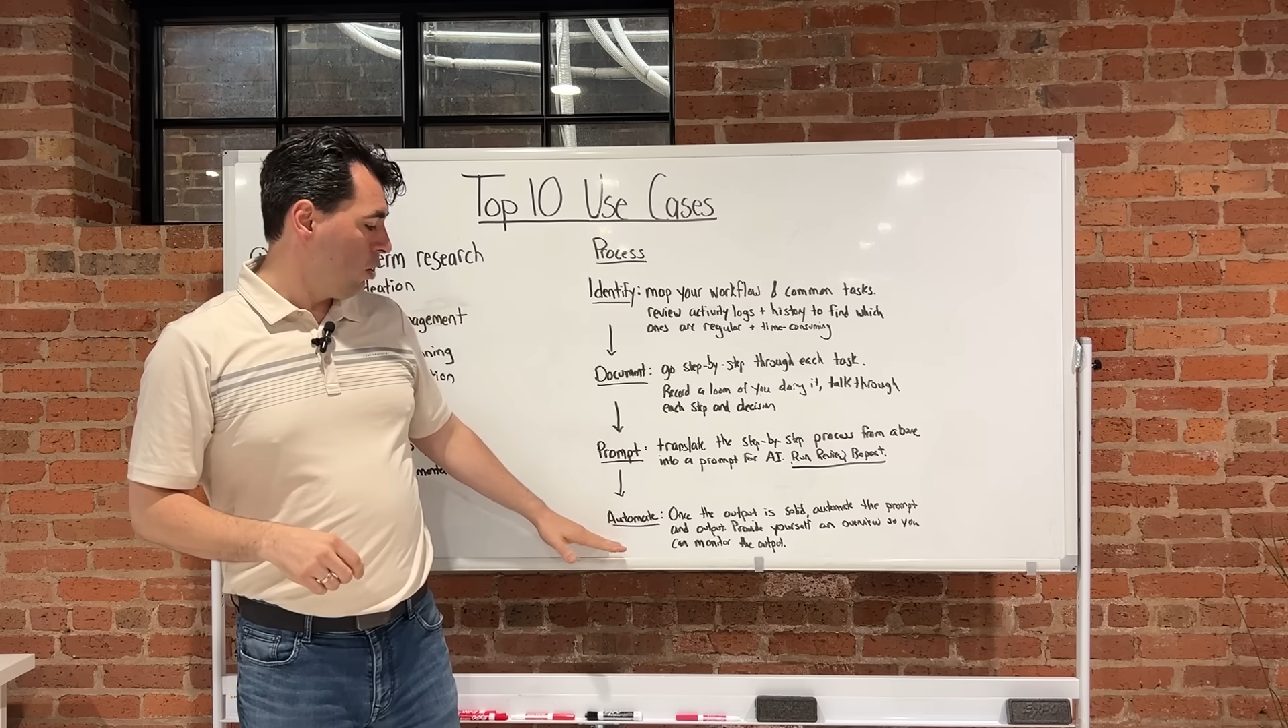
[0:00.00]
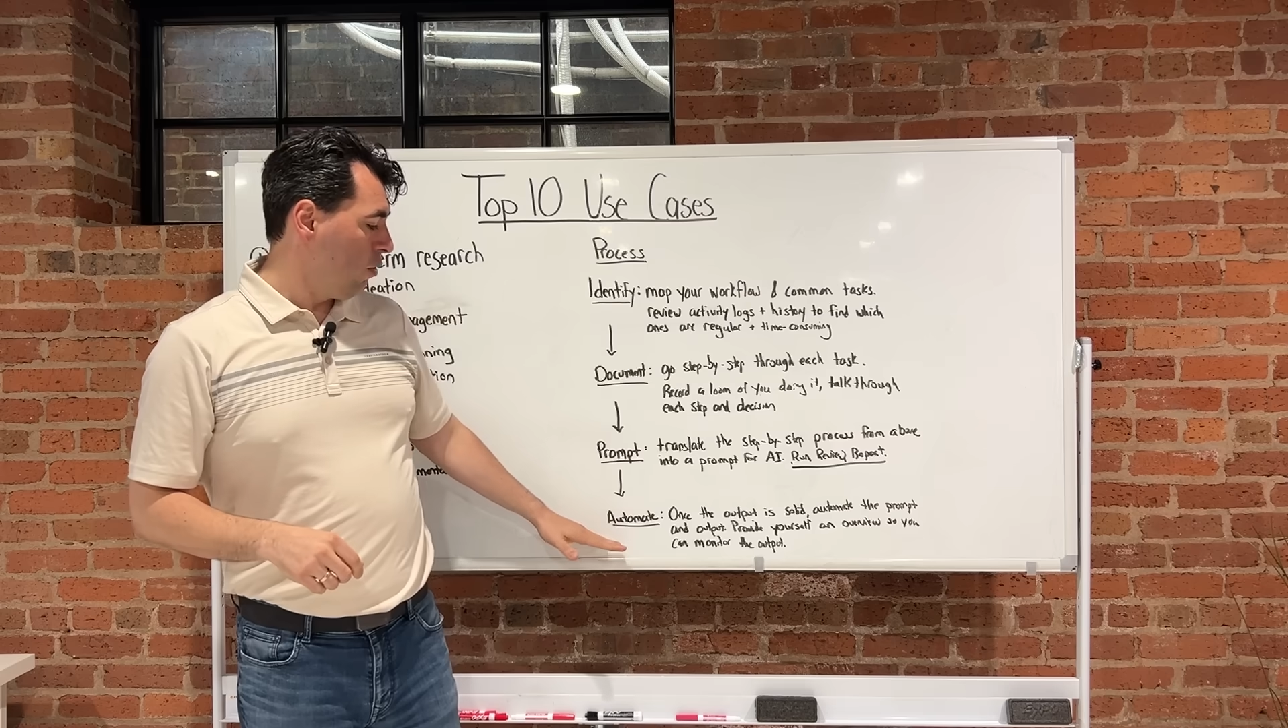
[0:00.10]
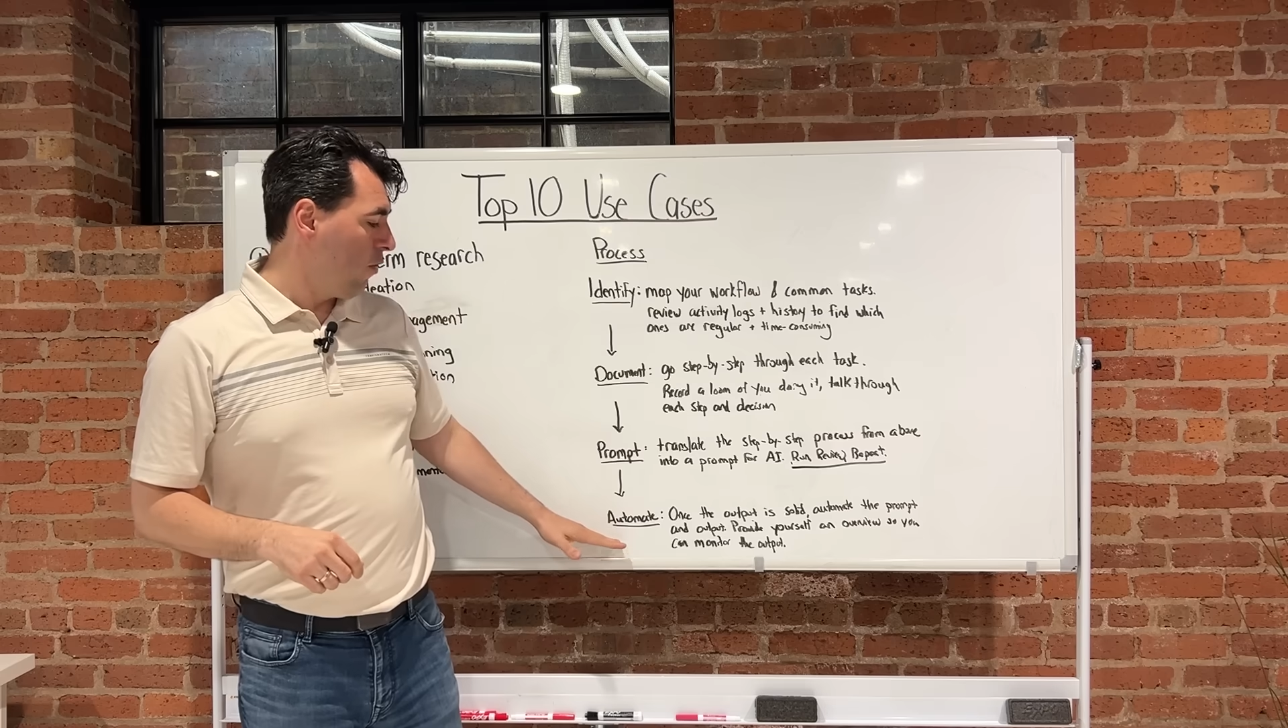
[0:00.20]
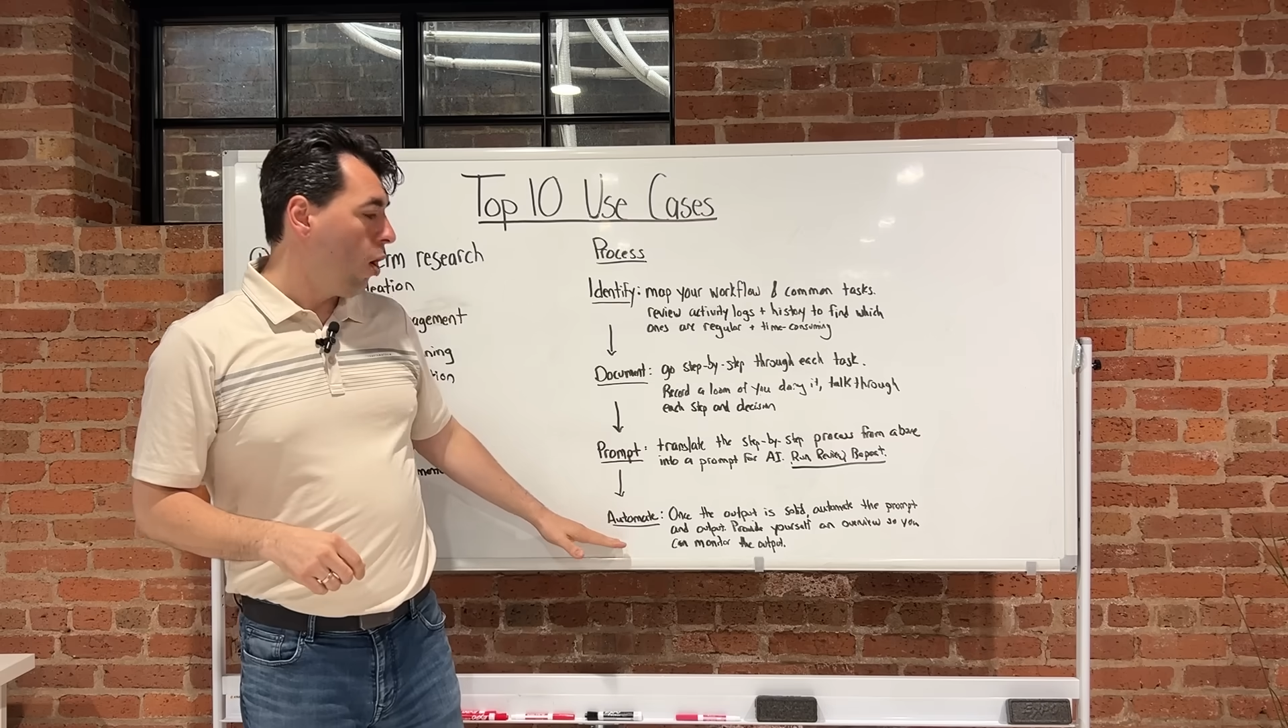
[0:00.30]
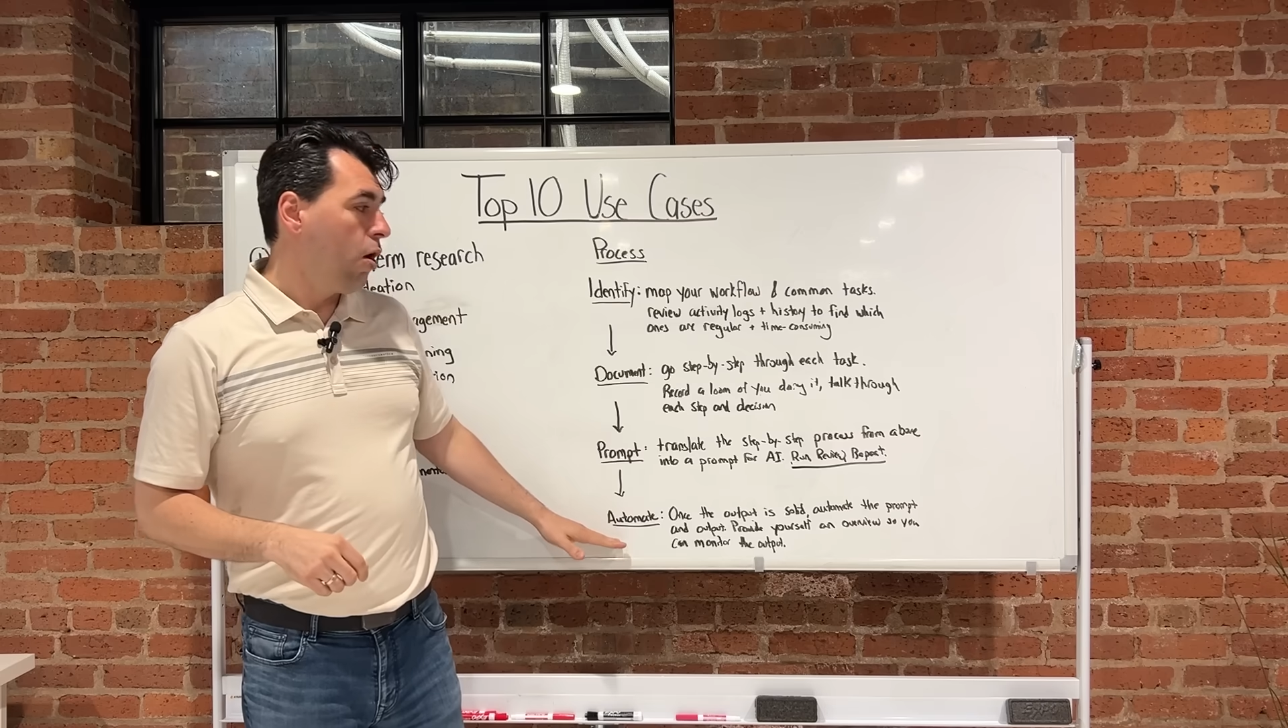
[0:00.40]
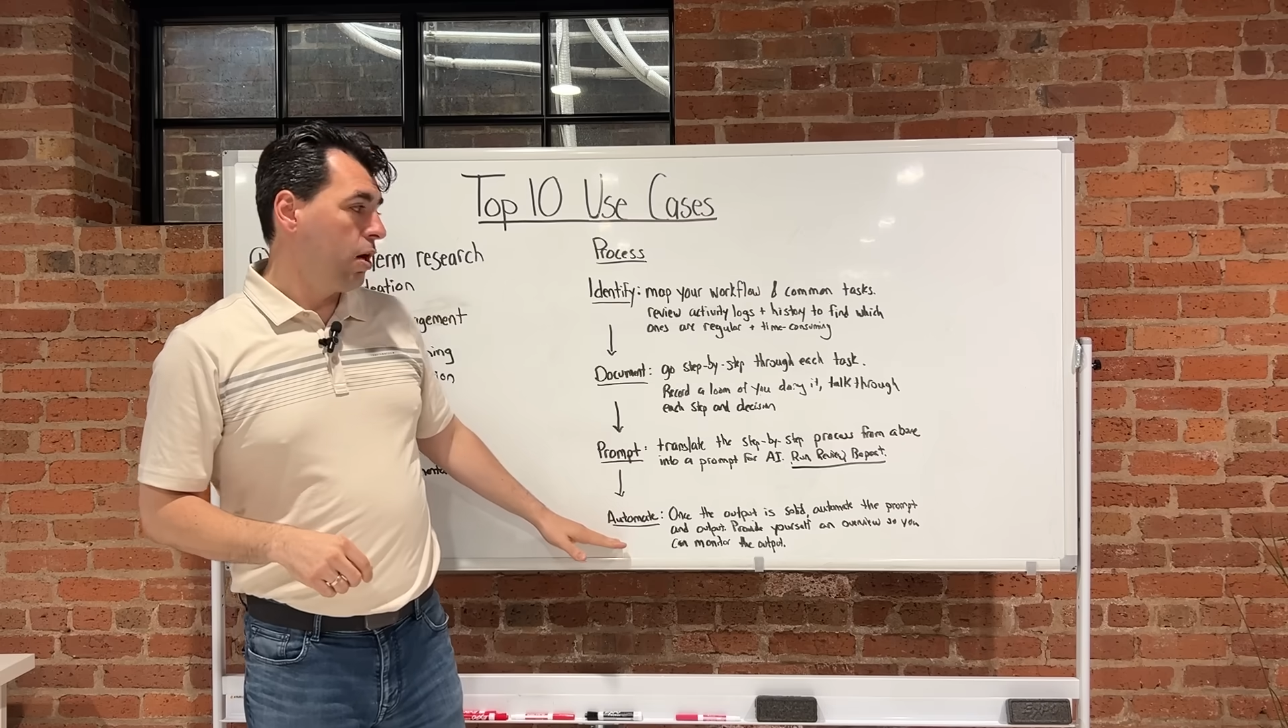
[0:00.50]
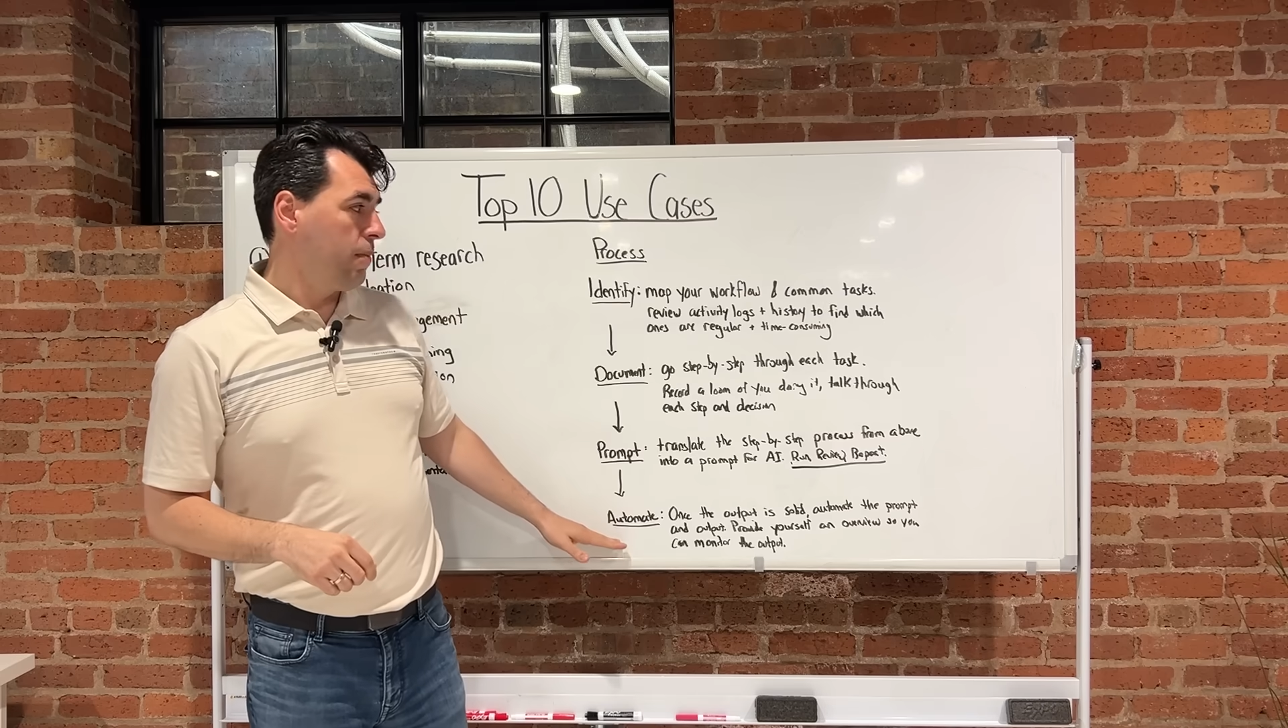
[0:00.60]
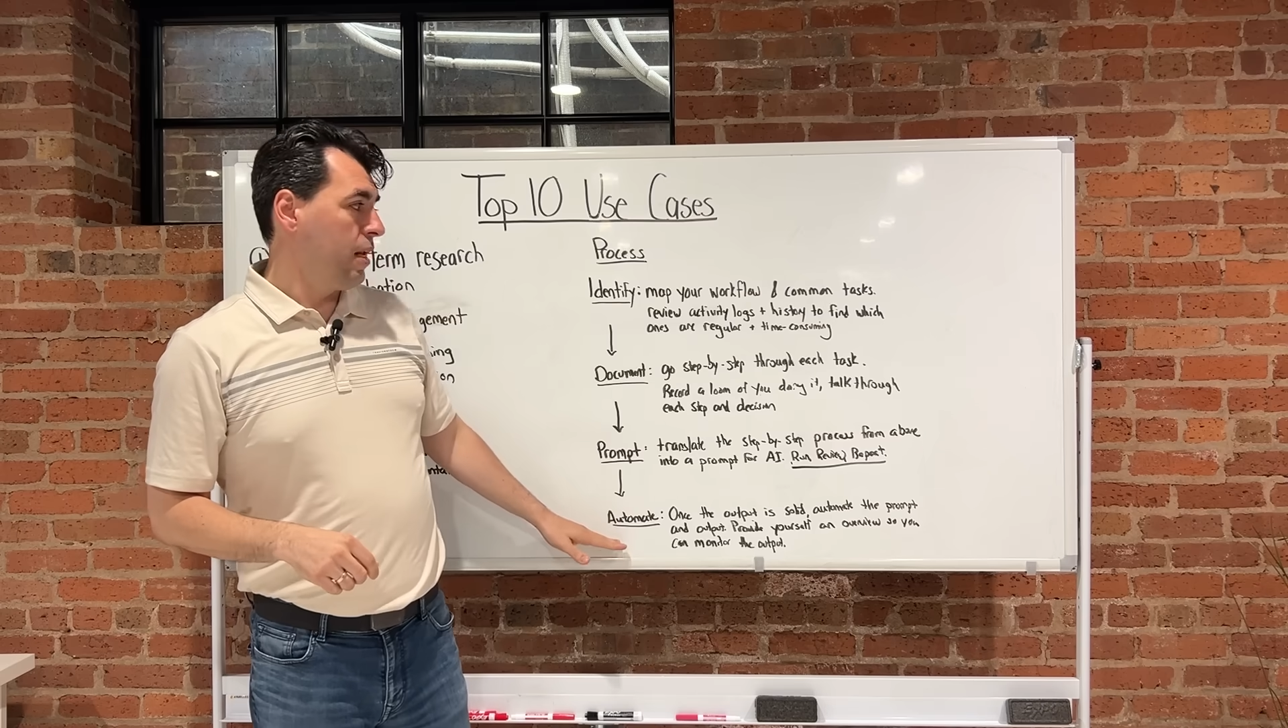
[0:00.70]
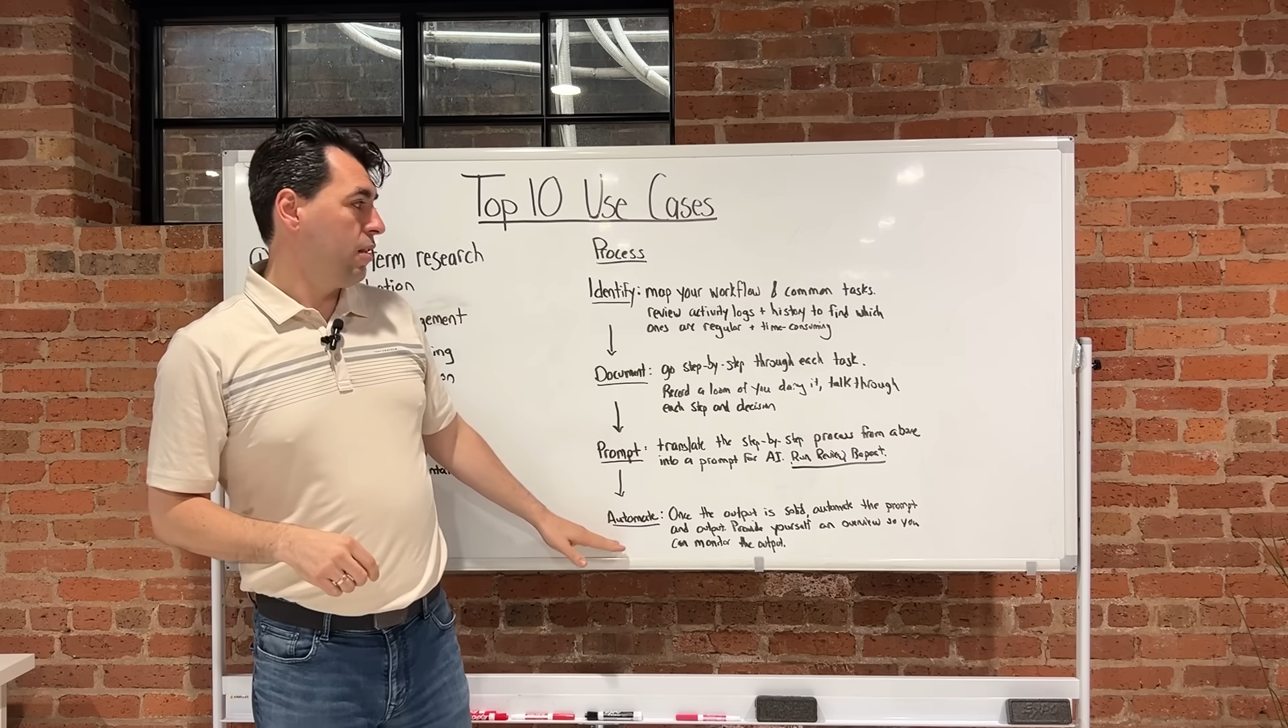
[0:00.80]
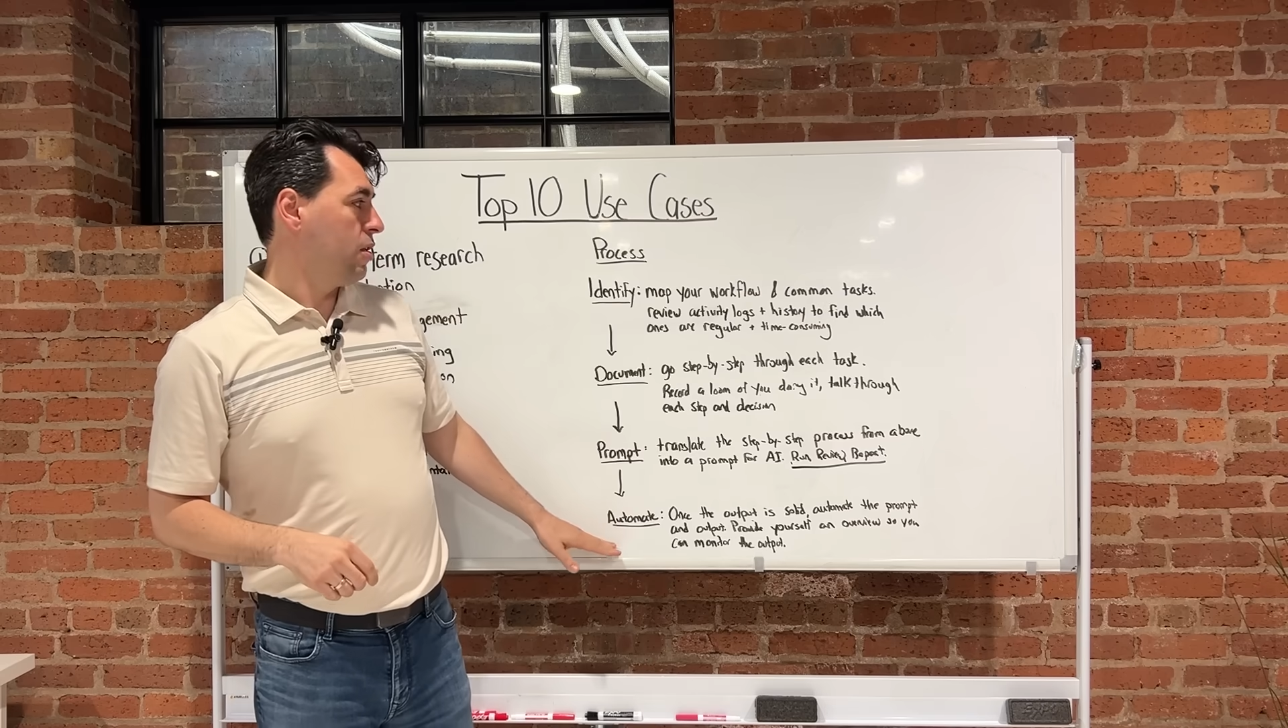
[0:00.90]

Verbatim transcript: you've automated